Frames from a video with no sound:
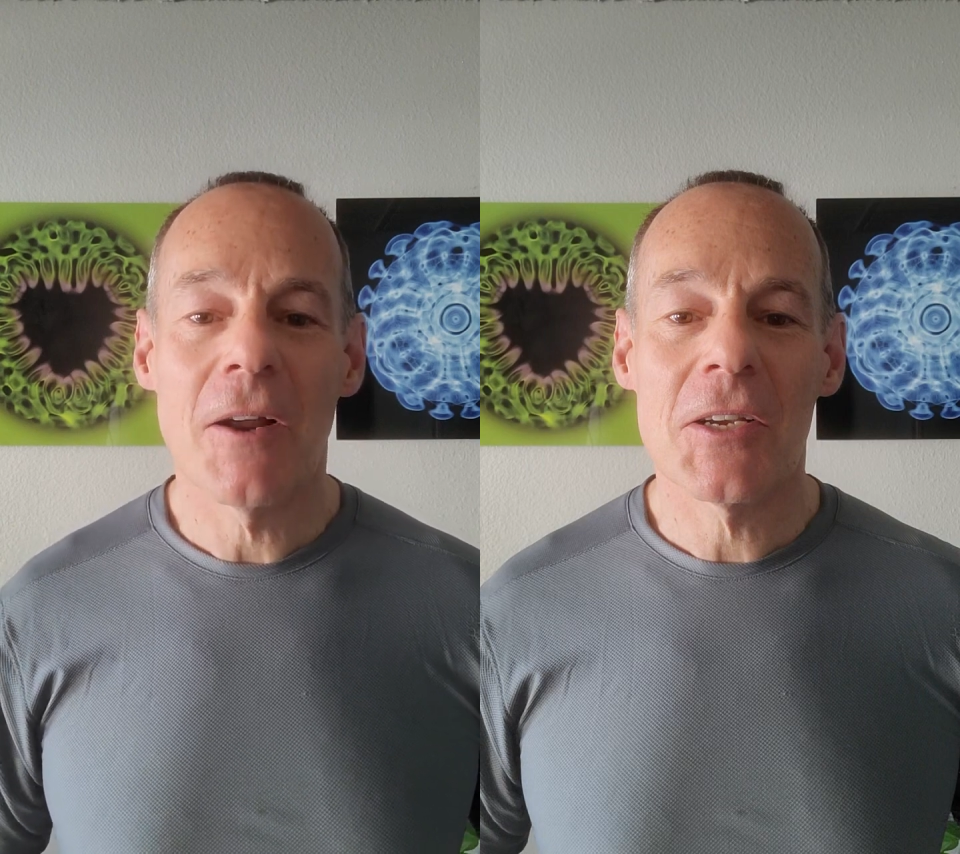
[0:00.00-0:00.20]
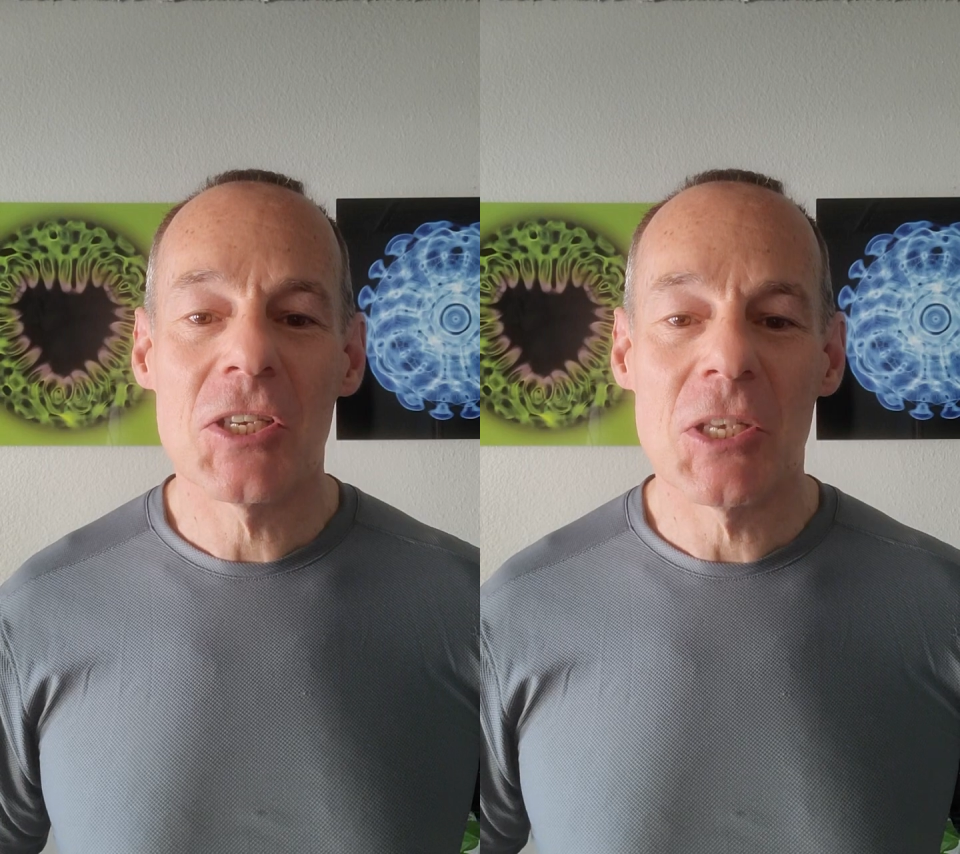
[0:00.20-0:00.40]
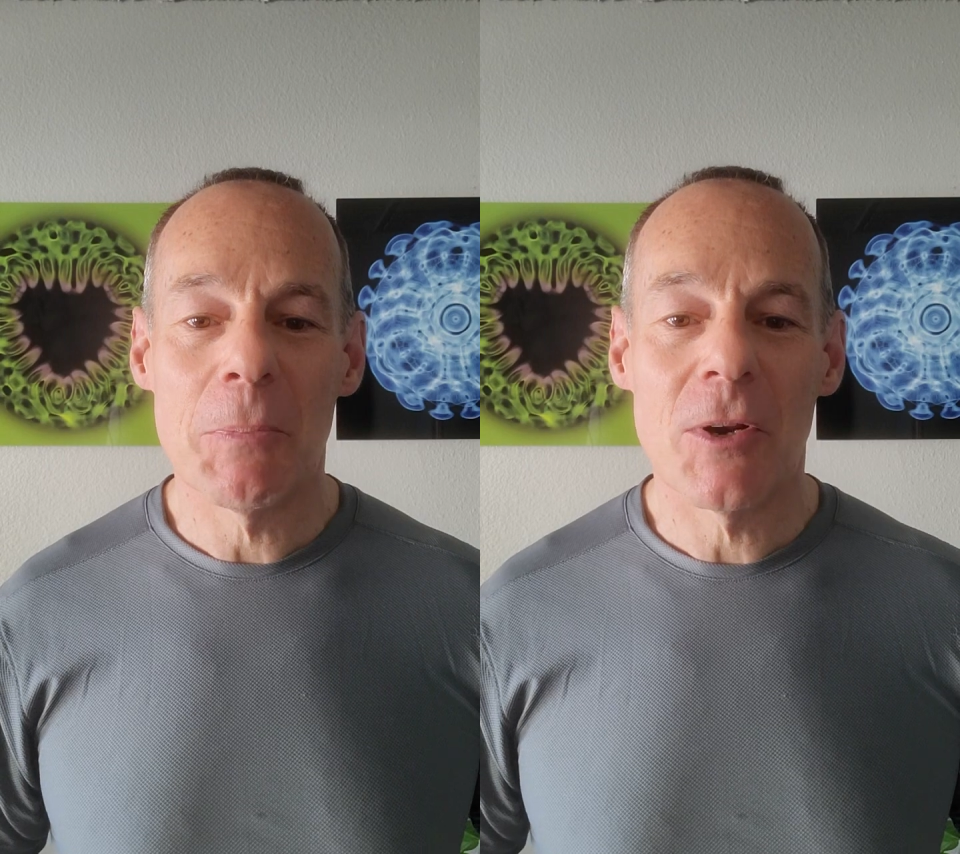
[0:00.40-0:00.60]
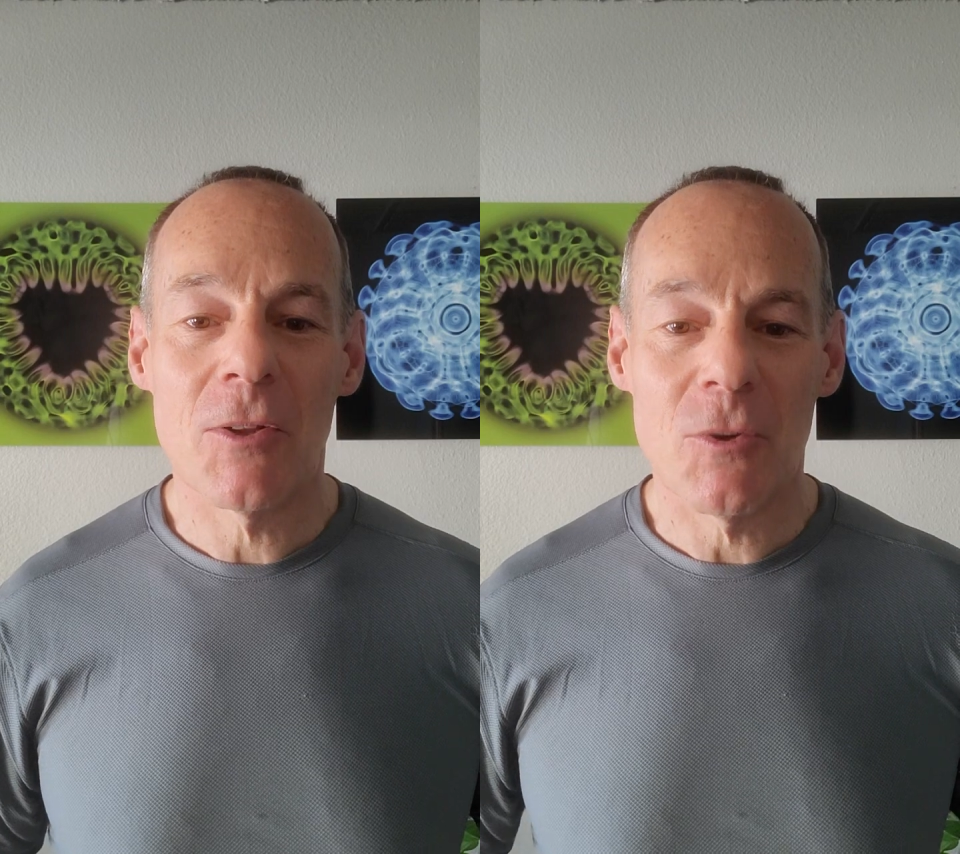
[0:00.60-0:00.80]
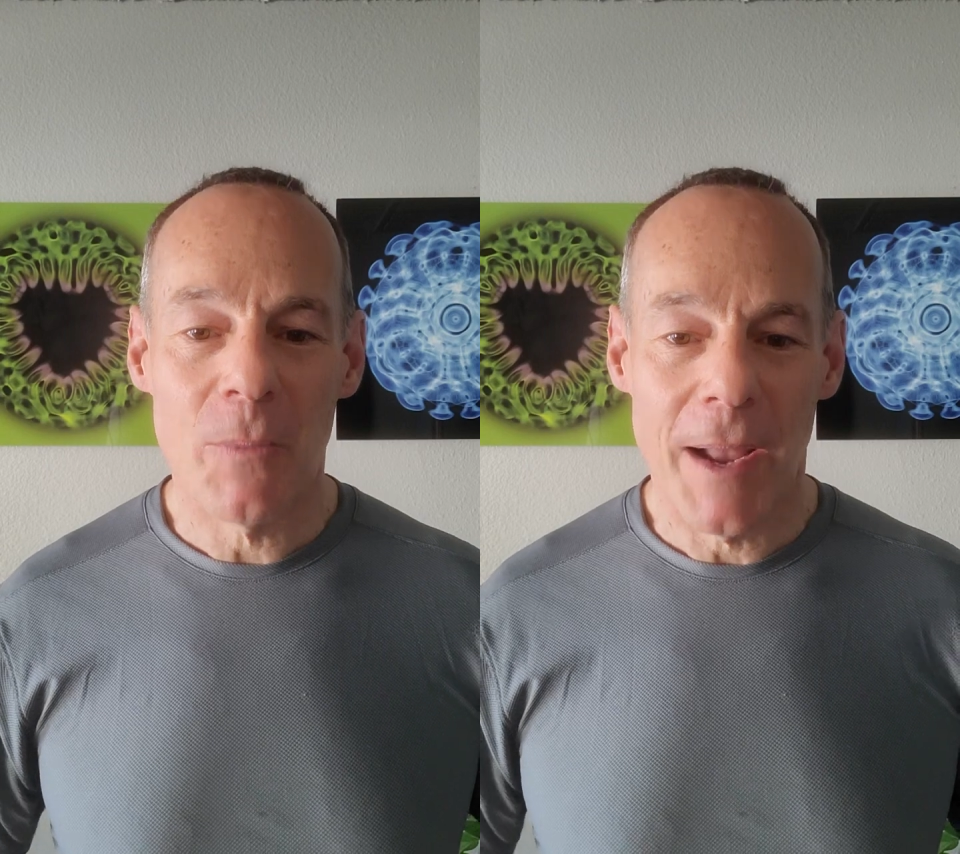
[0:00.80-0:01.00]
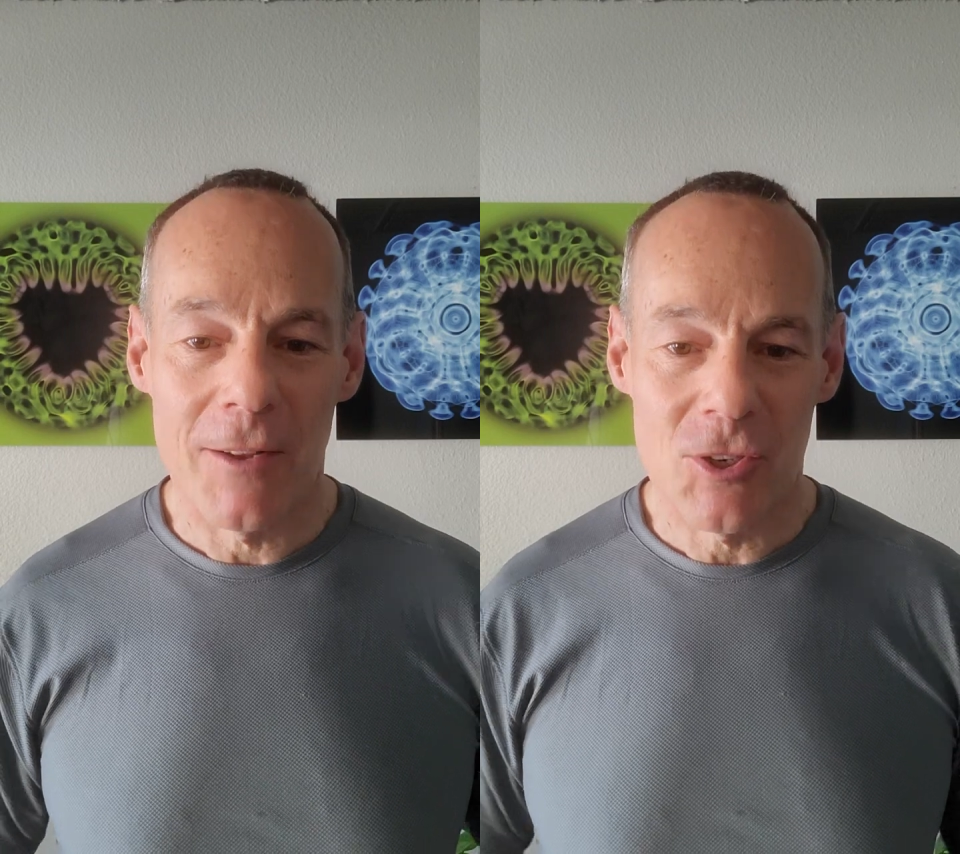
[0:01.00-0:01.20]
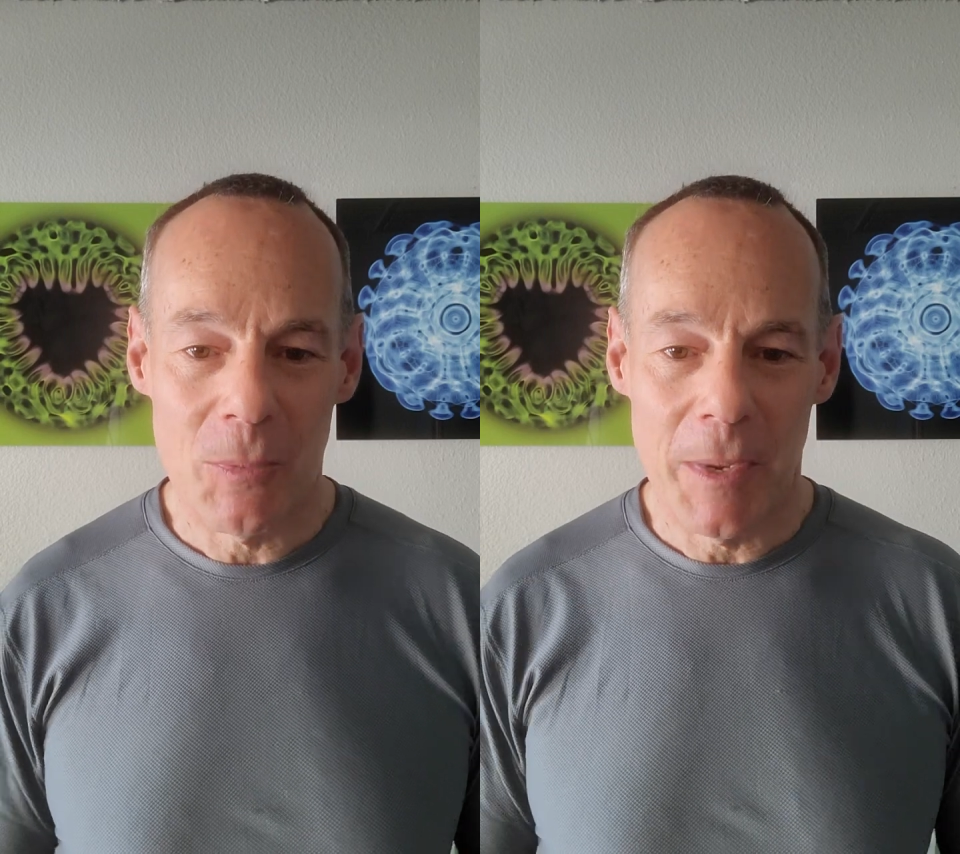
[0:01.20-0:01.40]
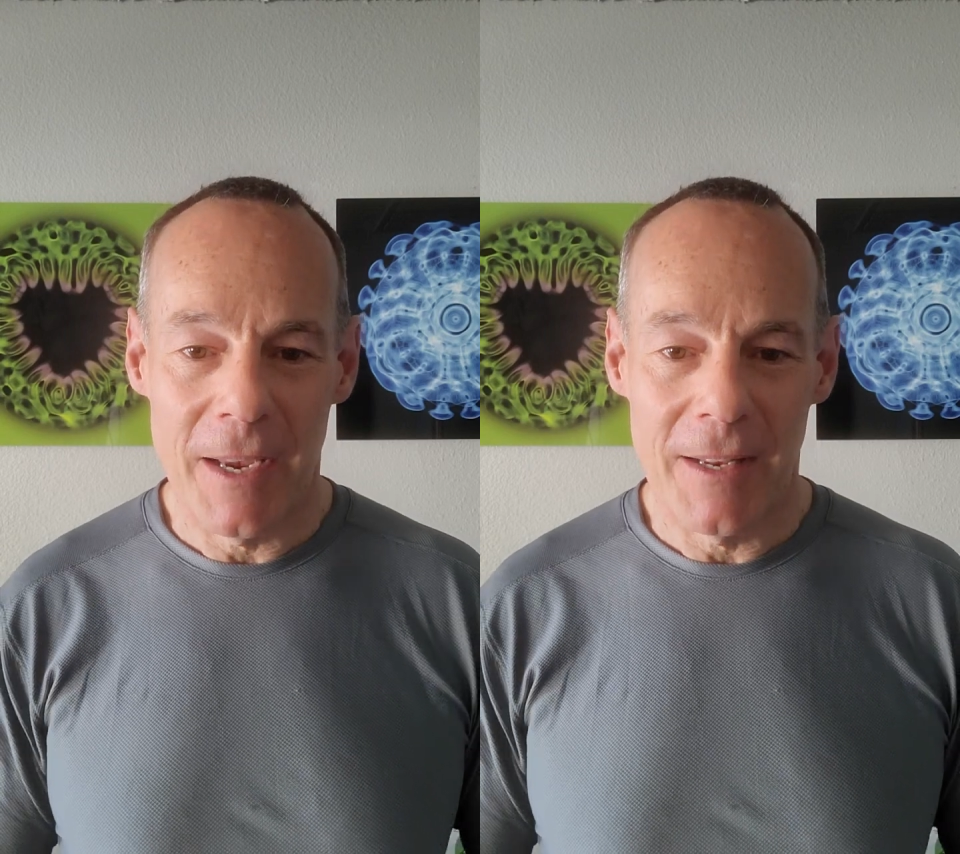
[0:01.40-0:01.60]
occipital neuralgia
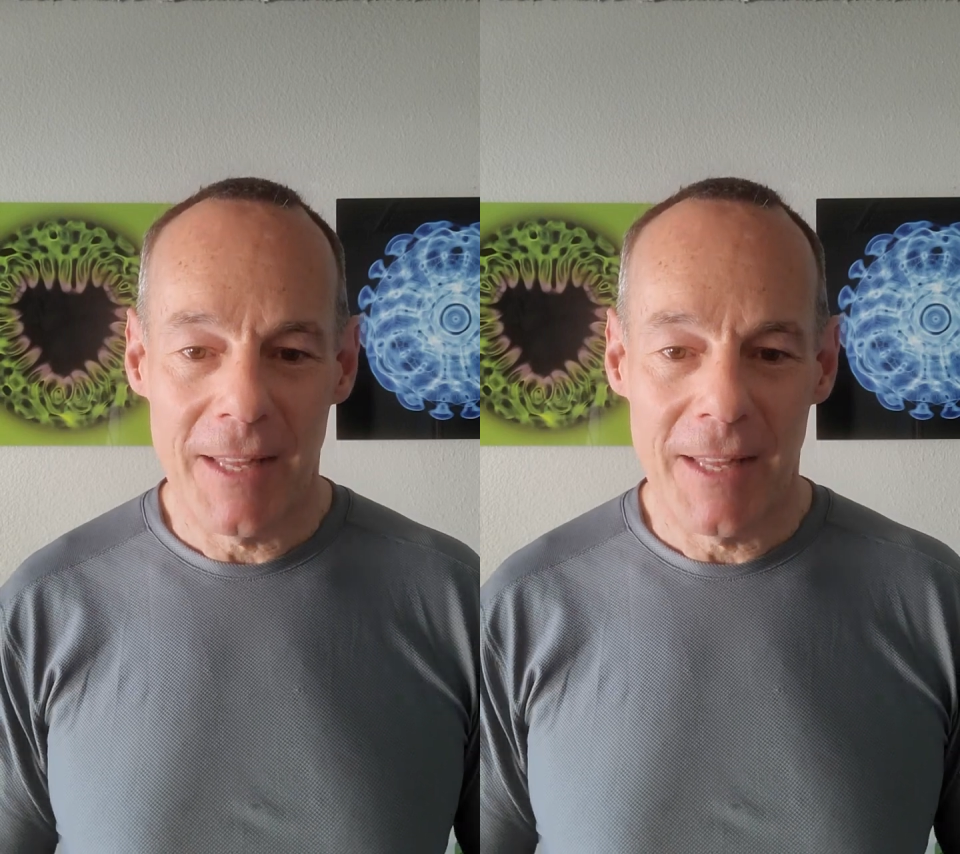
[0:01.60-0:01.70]
pain.